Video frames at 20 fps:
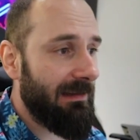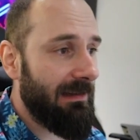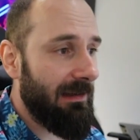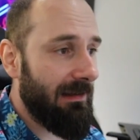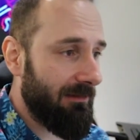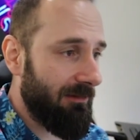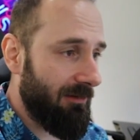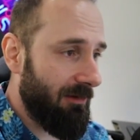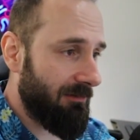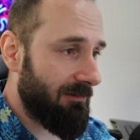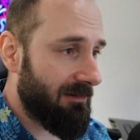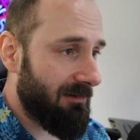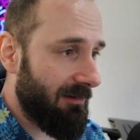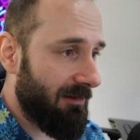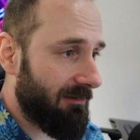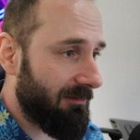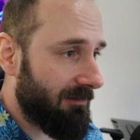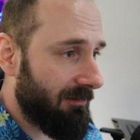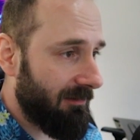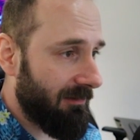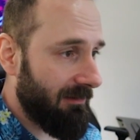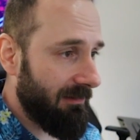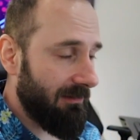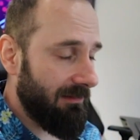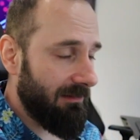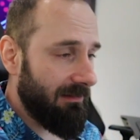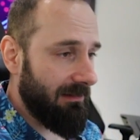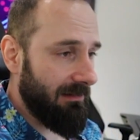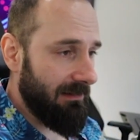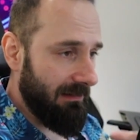
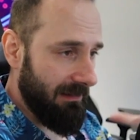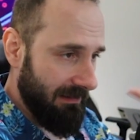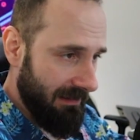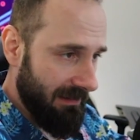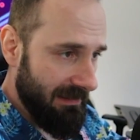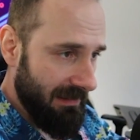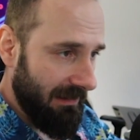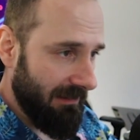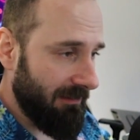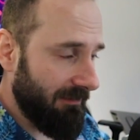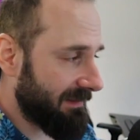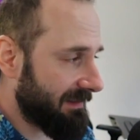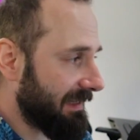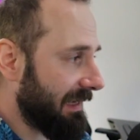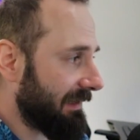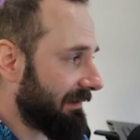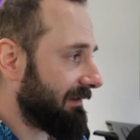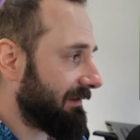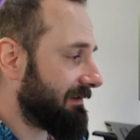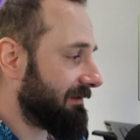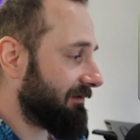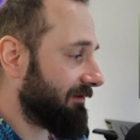this kind of aesthetics.